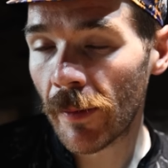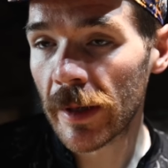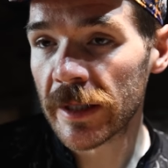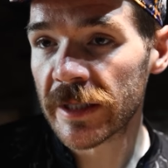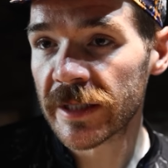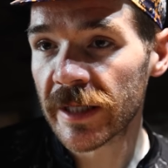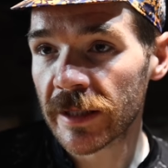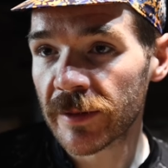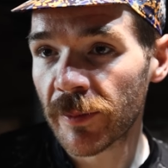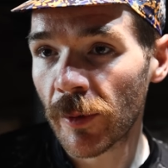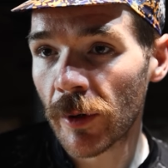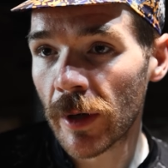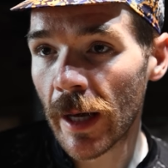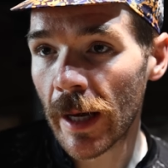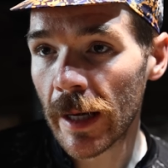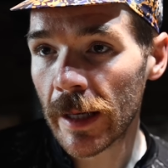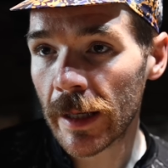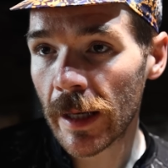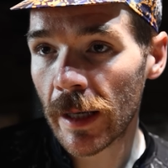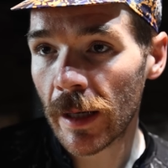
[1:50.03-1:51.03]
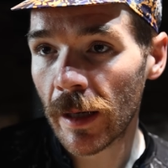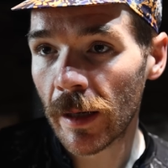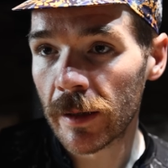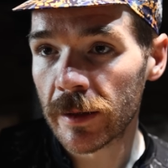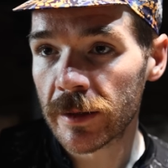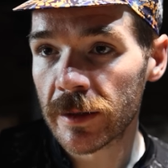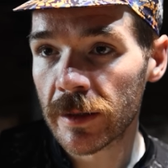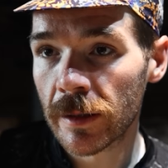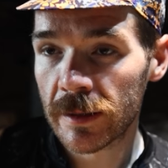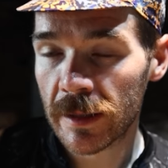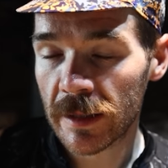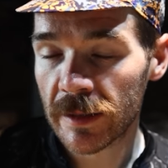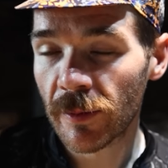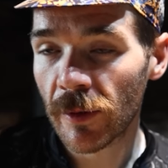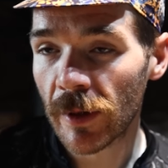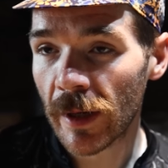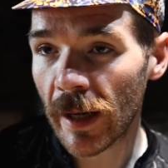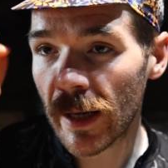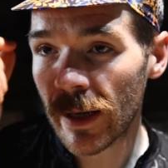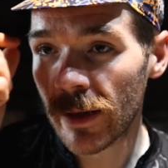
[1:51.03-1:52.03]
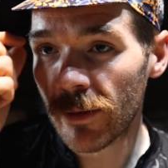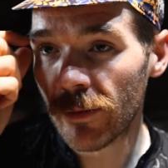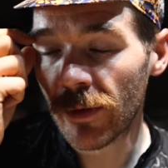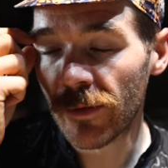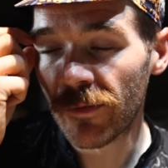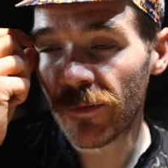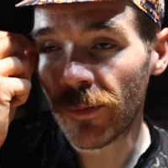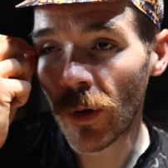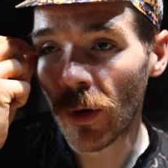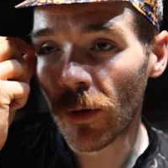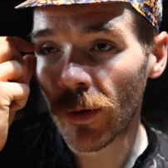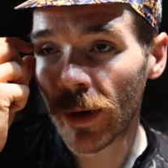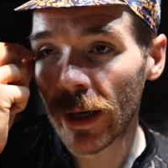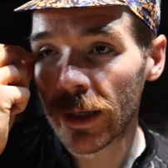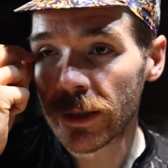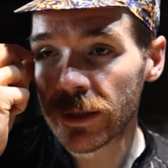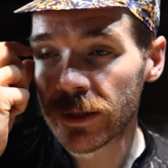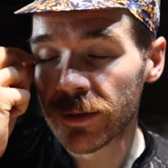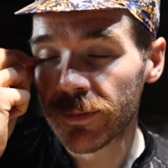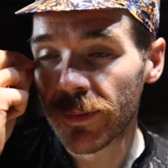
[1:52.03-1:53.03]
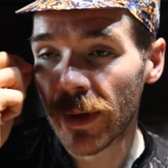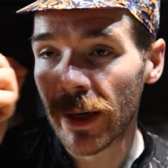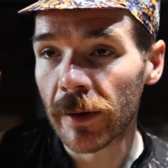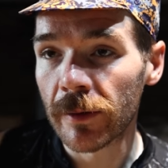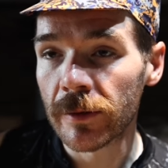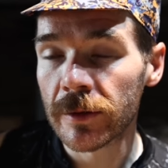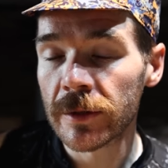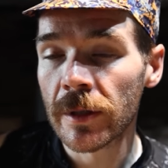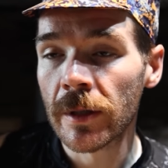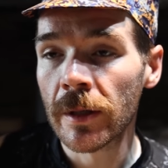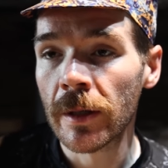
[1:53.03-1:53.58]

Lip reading: It weighs 6.8 kilos. 6.8 with bottle cages and pedals.